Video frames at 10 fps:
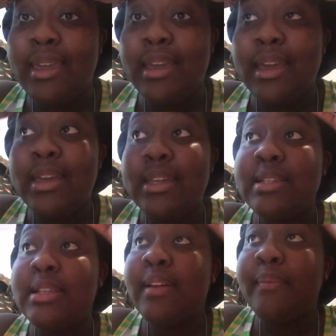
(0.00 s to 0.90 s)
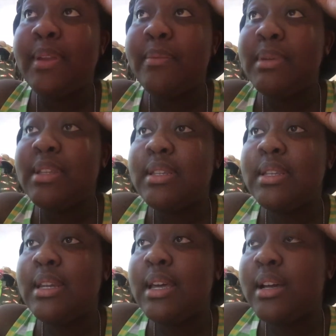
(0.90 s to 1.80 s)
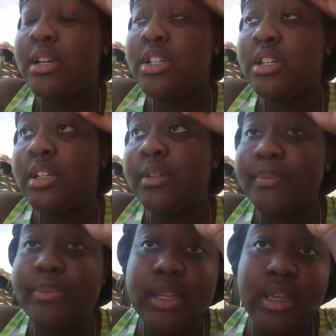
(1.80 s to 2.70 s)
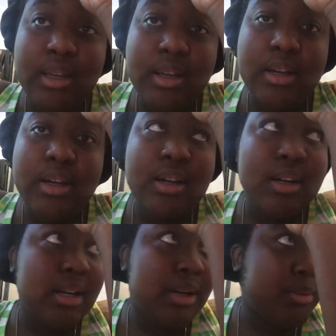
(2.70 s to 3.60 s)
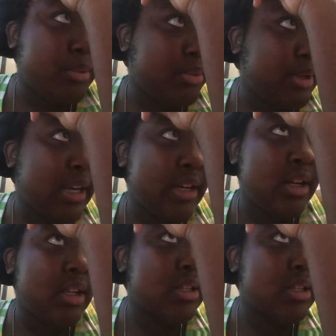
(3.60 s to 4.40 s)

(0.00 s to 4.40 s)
guys. I've been missing in action. I've had a lot